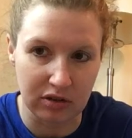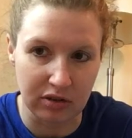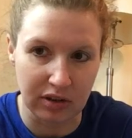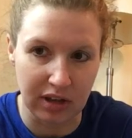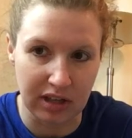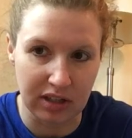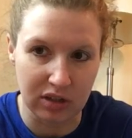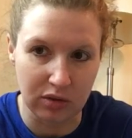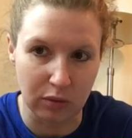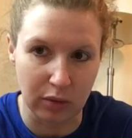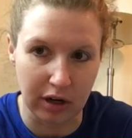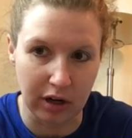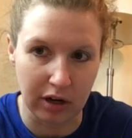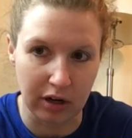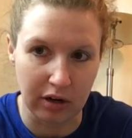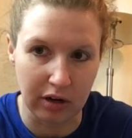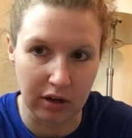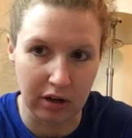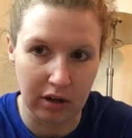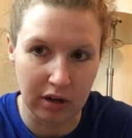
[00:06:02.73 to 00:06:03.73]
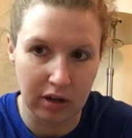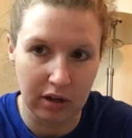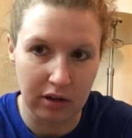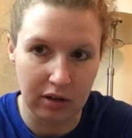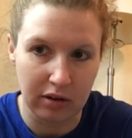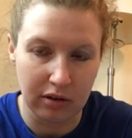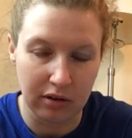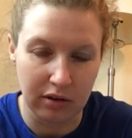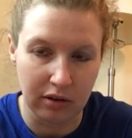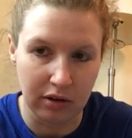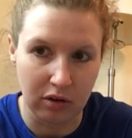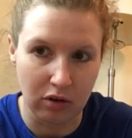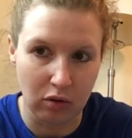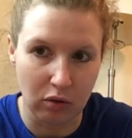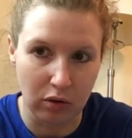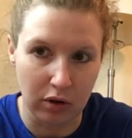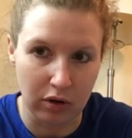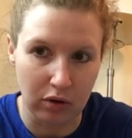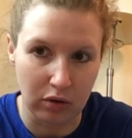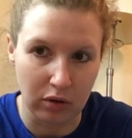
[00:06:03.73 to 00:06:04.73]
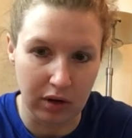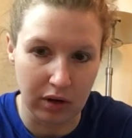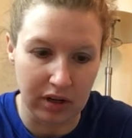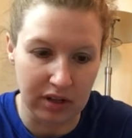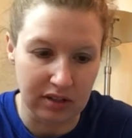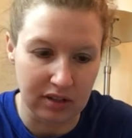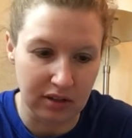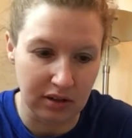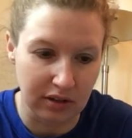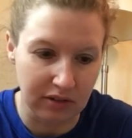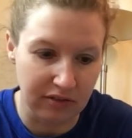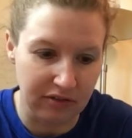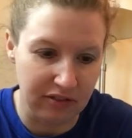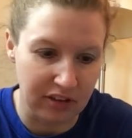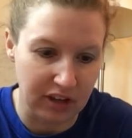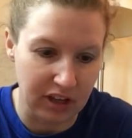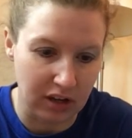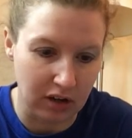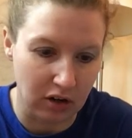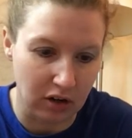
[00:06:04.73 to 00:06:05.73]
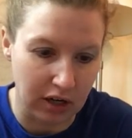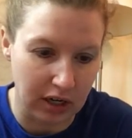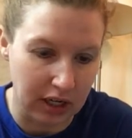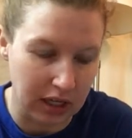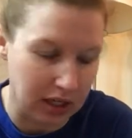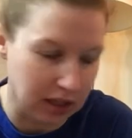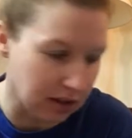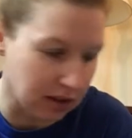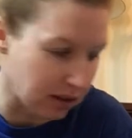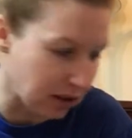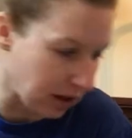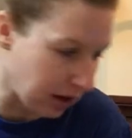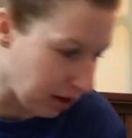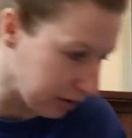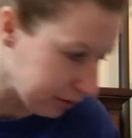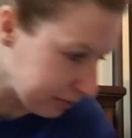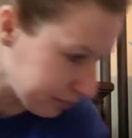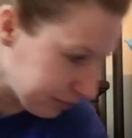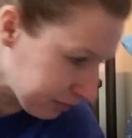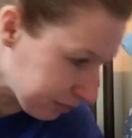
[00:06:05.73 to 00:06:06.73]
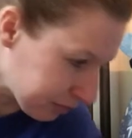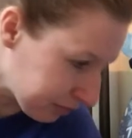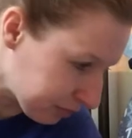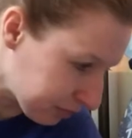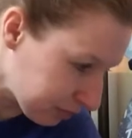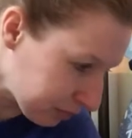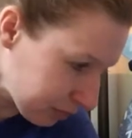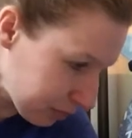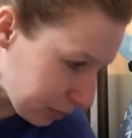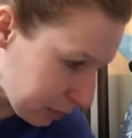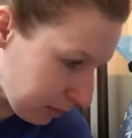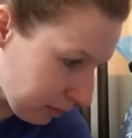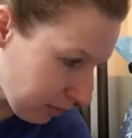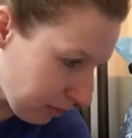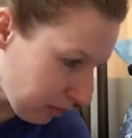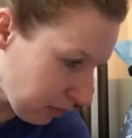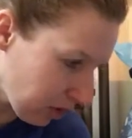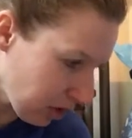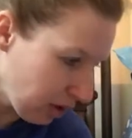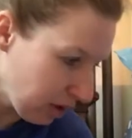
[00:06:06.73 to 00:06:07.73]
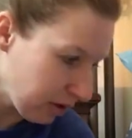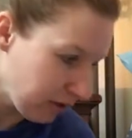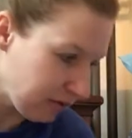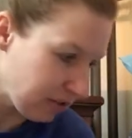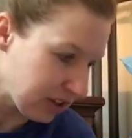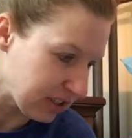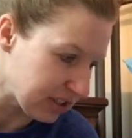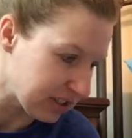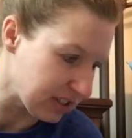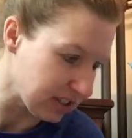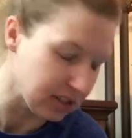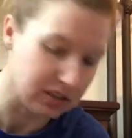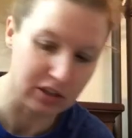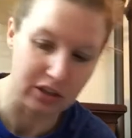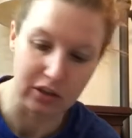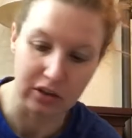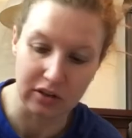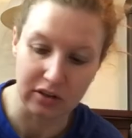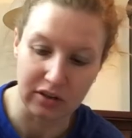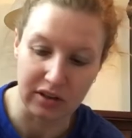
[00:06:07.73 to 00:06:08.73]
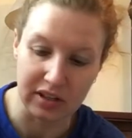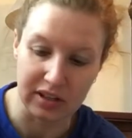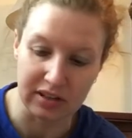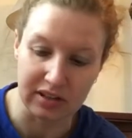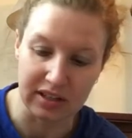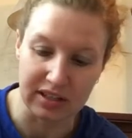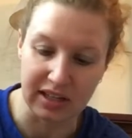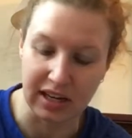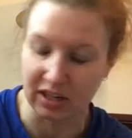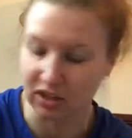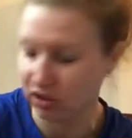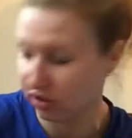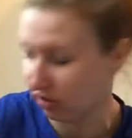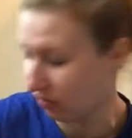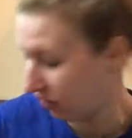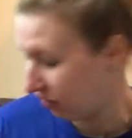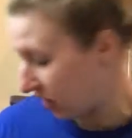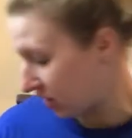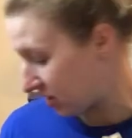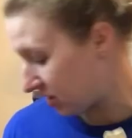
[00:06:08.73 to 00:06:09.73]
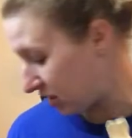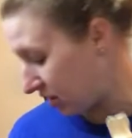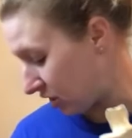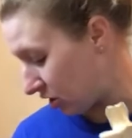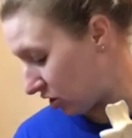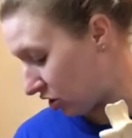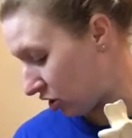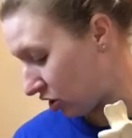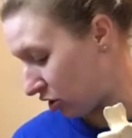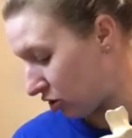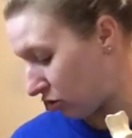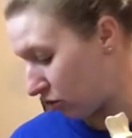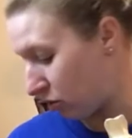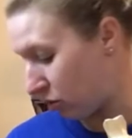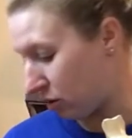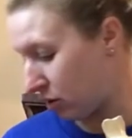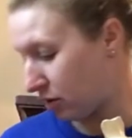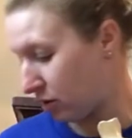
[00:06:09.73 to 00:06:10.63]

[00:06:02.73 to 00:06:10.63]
that's where the coronoid is going to fit on in there. Fits into, this actually fits into